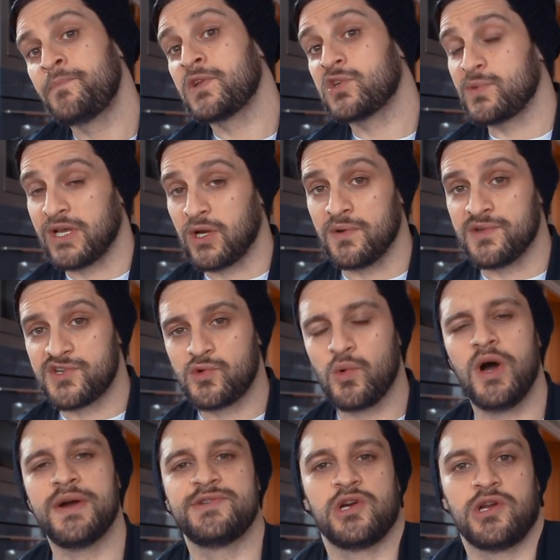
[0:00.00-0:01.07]
So when I go and
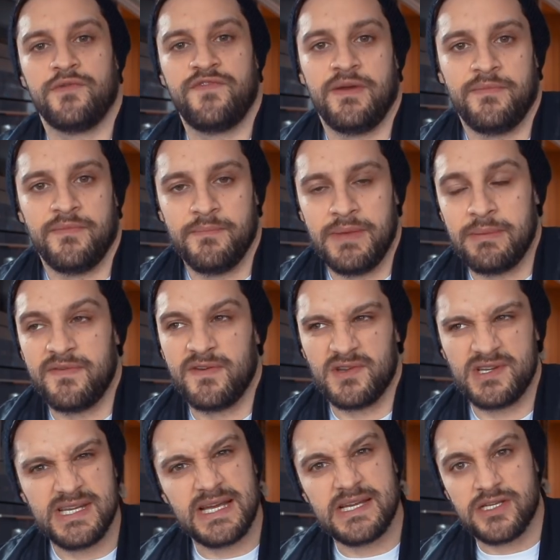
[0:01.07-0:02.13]
squat, it's not gonna make me feel
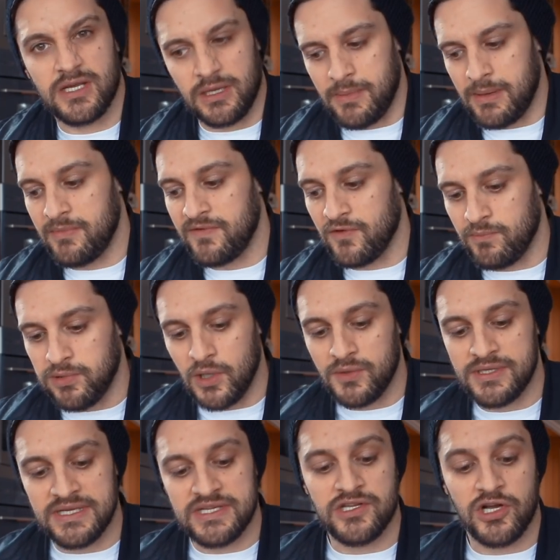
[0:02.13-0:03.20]
sick, it's not gonna make me feel
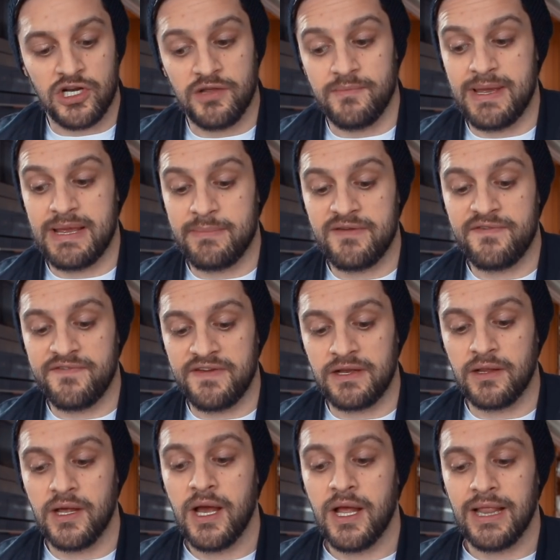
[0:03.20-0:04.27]
bloated, it's not gonna make me
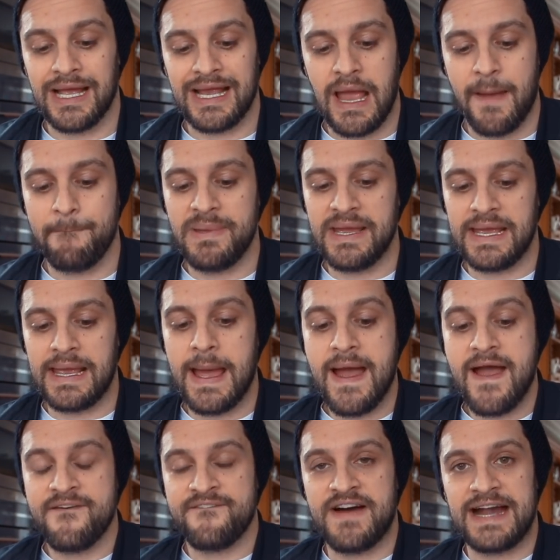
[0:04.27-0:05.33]
feel like a big
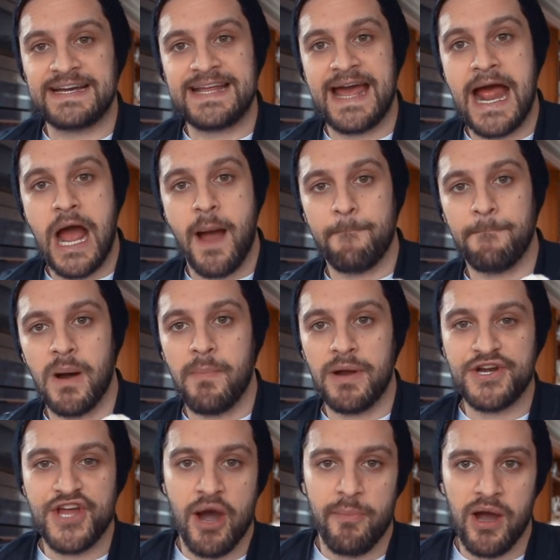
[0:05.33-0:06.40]
fat
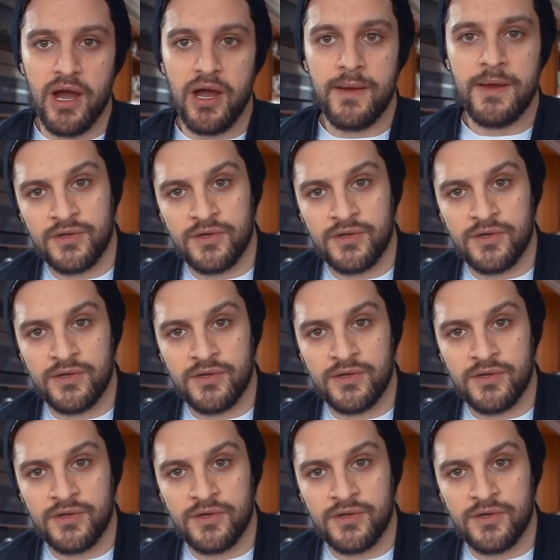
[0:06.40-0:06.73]
mubba tubber.